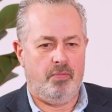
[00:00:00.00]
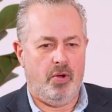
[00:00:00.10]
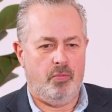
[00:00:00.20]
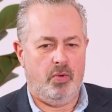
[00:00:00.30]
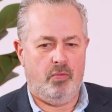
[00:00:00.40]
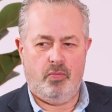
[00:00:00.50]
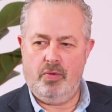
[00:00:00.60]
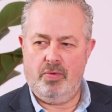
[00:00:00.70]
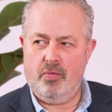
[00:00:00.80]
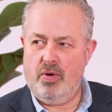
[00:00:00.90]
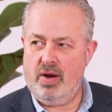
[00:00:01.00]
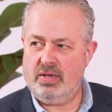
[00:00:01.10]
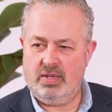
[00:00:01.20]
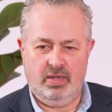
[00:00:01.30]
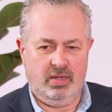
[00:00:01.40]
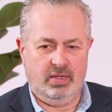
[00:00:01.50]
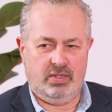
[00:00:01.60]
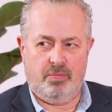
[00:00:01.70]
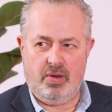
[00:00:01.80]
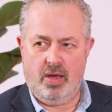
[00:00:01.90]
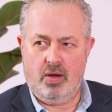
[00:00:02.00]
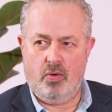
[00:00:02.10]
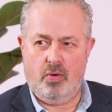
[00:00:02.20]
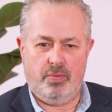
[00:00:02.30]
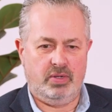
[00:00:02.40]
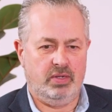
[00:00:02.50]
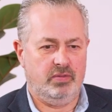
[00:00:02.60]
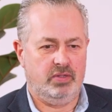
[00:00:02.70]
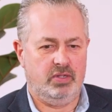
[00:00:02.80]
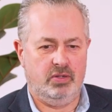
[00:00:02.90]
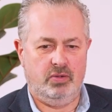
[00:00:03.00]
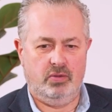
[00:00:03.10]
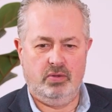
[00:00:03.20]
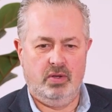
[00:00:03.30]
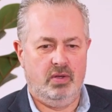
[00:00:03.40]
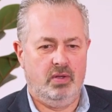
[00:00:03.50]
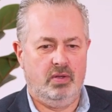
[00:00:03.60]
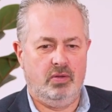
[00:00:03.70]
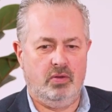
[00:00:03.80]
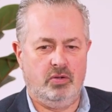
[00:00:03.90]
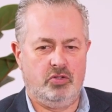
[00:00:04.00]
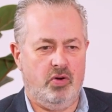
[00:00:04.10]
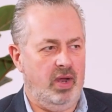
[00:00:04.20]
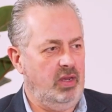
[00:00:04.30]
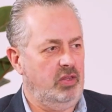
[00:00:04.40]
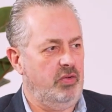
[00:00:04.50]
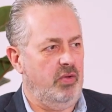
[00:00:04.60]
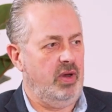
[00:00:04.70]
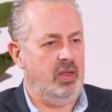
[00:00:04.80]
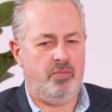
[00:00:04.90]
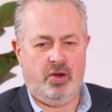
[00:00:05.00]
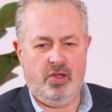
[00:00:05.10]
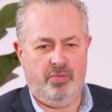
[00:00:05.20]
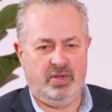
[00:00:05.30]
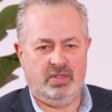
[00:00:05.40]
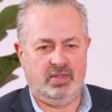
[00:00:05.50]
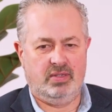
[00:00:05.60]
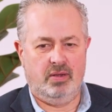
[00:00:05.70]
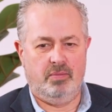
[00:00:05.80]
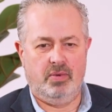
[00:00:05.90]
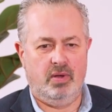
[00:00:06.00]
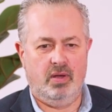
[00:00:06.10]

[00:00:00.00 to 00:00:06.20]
But we're asking these supplier cooperatives to trade through an e-procurement system.